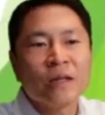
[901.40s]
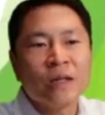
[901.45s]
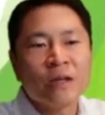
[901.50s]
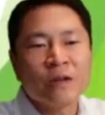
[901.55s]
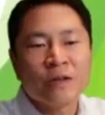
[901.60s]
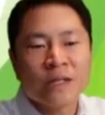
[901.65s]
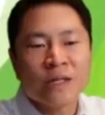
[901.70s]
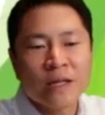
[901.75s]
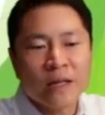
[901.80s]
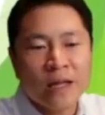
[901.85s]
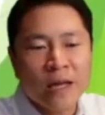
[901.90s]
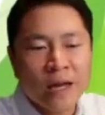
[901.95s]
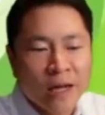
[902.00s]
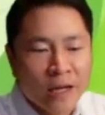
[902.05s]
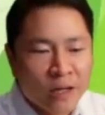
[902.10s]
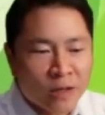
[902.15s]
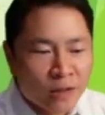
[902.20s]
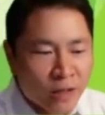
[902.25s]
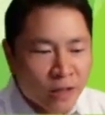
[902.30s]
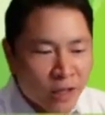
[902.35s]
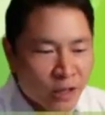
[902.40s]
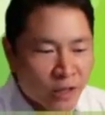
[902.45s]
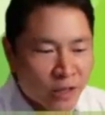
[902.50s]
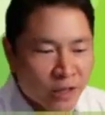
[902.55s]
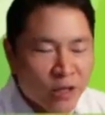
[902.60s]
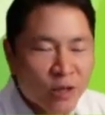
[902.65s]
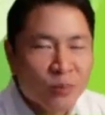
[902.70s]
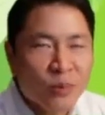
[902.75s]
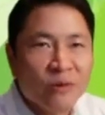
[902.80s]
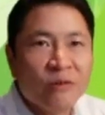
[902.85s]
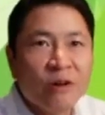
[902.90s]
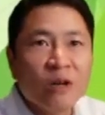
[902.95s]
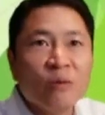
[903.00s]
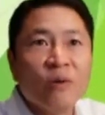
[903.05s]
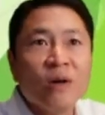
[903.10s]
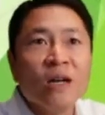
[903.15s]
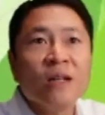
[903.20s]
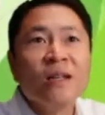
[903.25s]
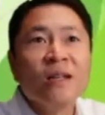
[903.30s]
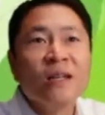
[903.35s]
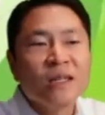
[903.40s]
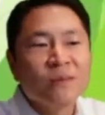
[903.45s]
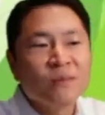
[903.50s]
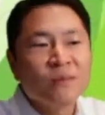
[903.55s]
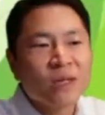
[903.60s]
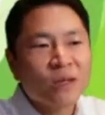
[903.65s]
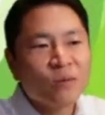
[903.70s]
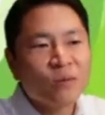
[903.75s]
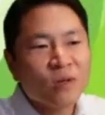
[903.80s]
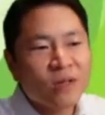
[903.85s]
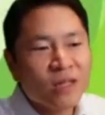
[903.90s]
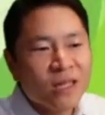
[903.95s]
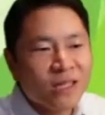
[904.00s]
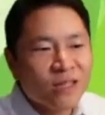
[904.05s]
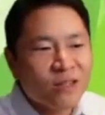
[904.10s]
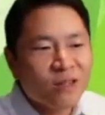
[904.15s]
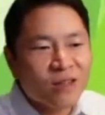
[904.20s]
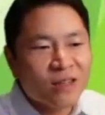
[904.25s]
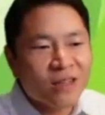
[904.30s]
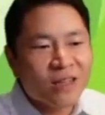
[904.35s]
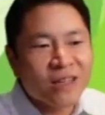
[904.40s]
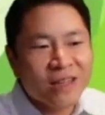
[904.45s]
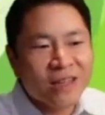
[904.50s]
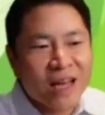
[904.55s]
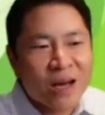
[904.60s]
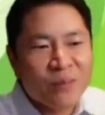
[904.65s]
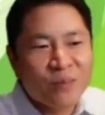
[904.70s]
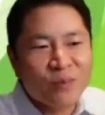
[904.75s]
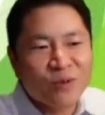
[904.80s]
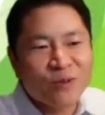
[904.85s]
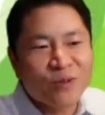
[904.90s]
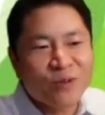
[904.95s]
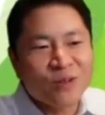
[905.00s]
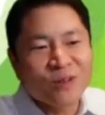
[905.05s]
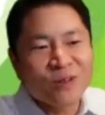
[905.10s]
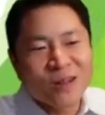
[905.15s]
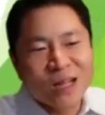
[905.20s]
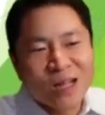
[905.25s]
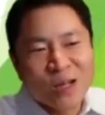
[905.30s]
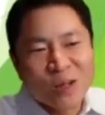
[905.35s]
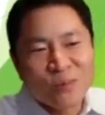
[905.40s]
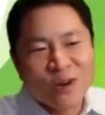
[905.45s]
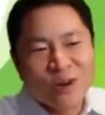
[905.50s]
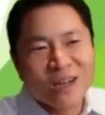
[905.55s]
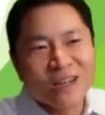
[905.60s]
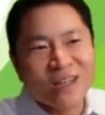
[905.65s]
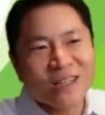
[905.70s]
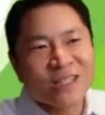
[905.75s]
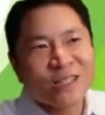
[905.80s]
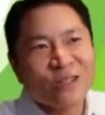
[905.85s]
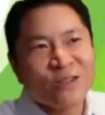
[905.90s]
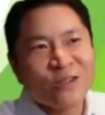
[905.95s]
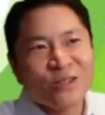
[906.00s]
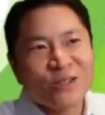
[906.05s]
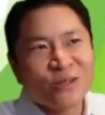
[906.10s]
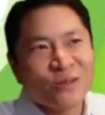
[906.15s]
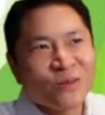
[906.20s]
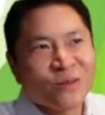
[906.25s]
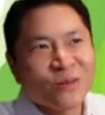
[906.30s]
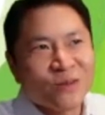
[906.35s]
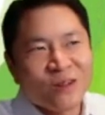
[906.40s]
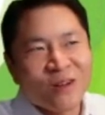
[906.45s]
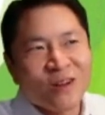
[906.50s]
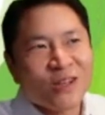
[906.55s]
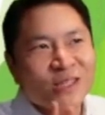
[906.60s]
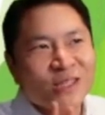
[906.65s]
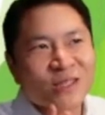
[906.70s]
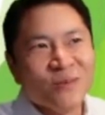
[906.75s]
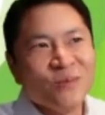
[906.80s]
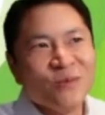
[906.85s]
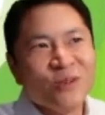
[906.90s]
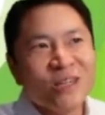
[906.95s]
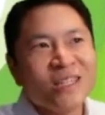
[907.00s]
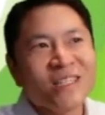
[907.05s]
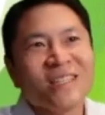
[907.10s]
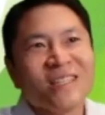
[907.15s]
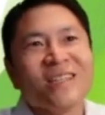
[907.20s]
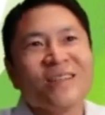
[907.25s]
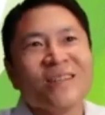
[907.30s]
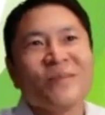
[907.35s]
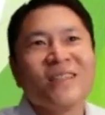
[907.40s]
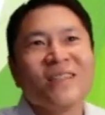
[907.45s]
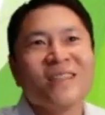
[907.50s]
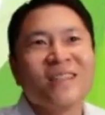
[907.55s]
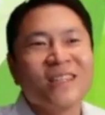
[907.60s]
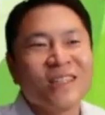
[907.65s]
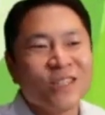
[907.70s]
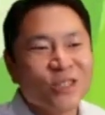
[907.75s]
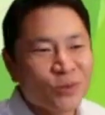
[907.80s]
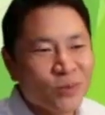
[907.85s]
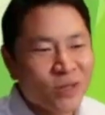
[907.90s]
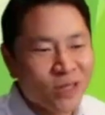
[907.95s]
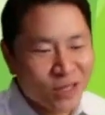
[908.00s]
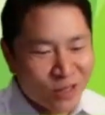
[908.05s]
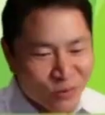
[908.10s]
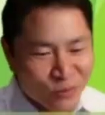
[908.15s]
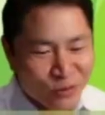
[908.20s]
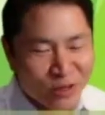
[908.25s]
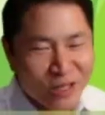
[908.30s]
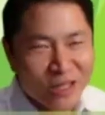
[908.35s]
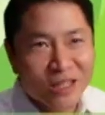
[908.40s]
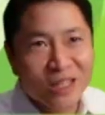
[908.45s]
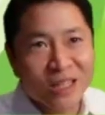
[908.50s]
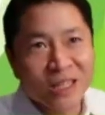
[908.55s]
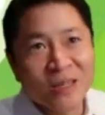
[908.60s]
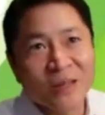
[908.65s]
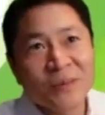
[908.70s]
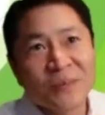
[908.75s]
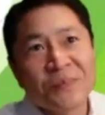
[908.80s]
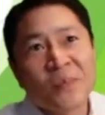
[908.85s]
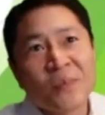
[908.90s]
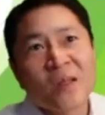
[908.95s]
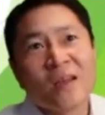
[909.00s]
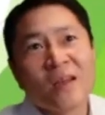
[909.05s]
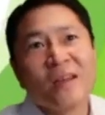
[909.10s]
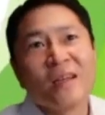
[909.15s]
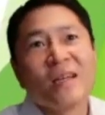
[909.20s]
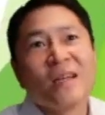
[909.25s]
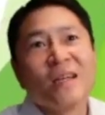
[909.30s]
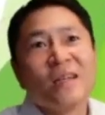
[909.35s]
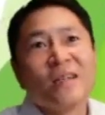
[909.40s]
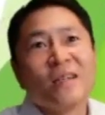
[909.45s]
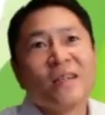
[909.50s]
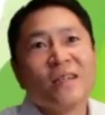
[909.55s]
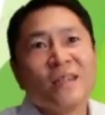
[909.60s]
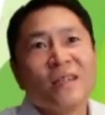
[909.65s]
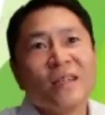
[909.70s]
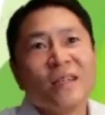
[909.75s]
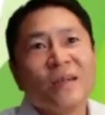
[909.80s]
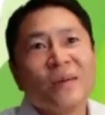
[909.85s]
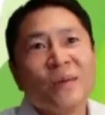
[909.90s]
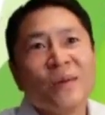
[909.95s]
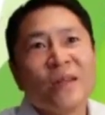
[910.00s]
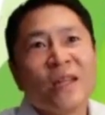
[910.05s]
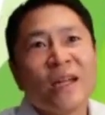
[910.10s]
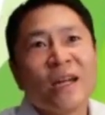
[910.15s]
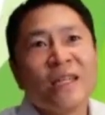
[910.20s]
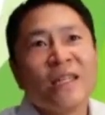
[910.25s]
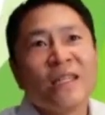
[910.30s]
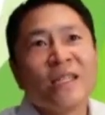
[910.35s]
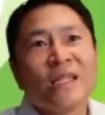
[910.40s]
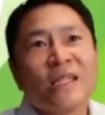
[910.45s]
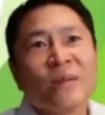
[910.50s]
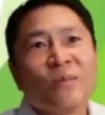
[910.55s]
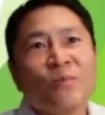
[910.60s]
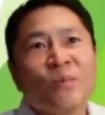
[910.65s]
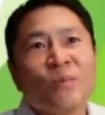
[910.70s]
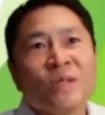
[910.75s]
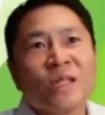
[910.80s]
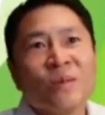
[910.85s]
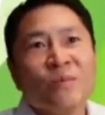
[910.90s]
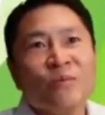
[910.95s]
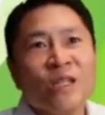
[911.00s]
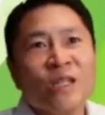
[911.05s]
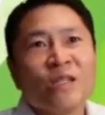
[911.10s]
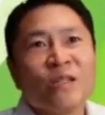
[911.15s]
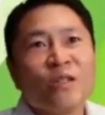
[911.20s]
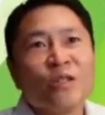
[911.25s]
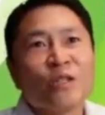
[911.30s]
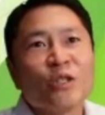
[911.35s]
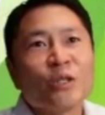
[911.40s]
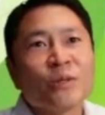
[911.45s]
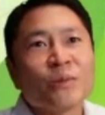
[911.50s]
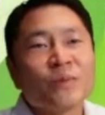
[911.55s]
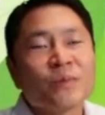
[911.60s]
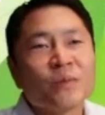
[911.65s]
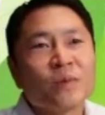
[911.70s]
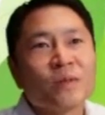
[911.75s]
They're saying that they couldn't hear me very well. I'm like, well, these are like Apple products. They're awesome, right? And I mean, they should be really good. And then I did some research.